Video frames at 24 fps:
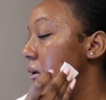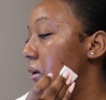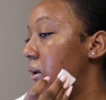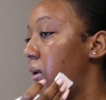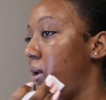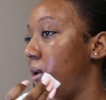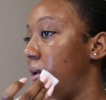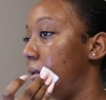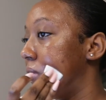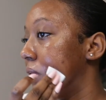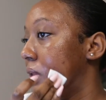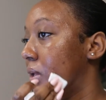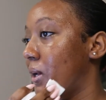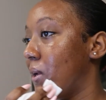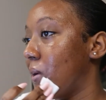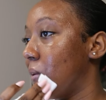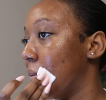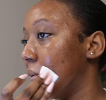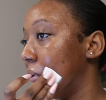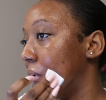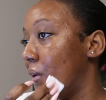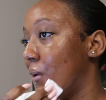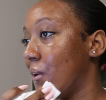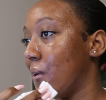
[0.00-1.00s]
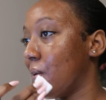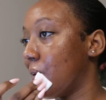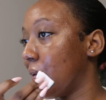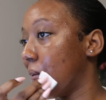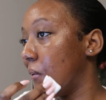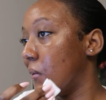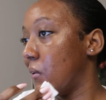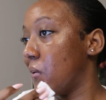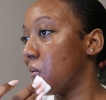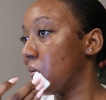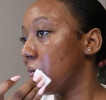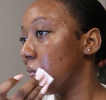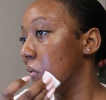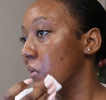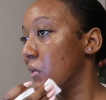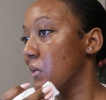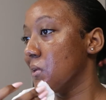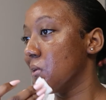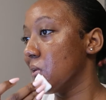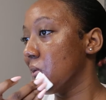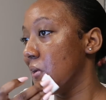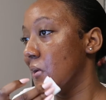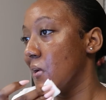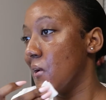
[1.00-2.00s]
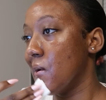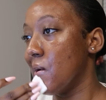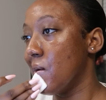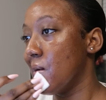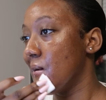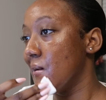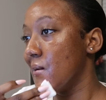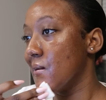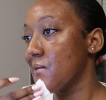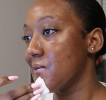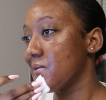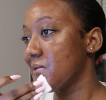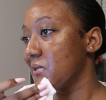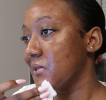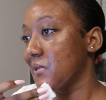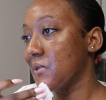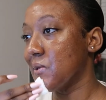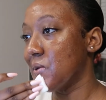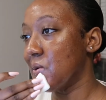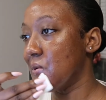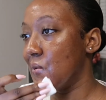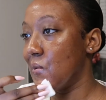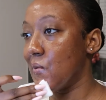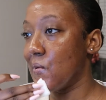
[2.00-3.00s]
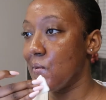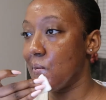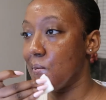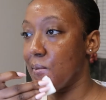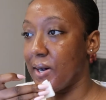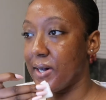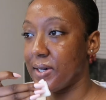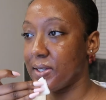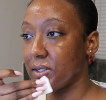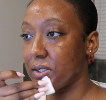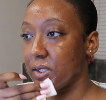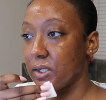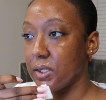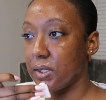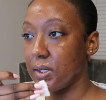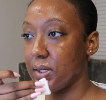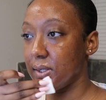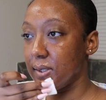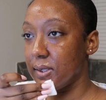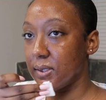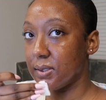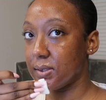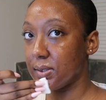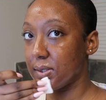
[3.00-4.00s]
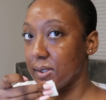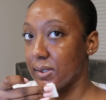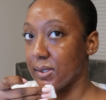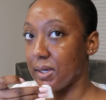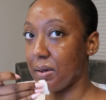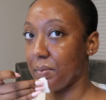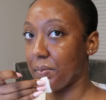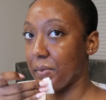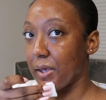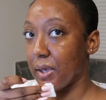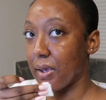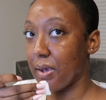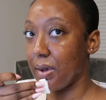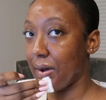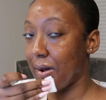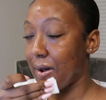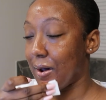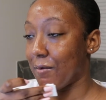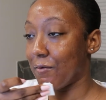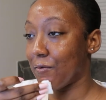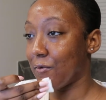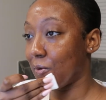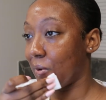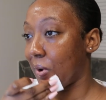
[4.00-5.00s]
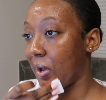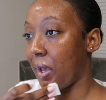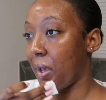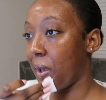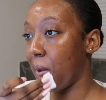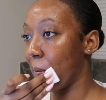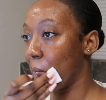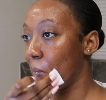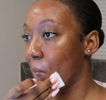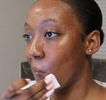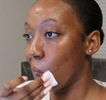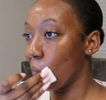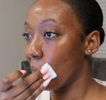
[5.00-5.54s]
and then I'm gonna go to my chin, stopping halfway,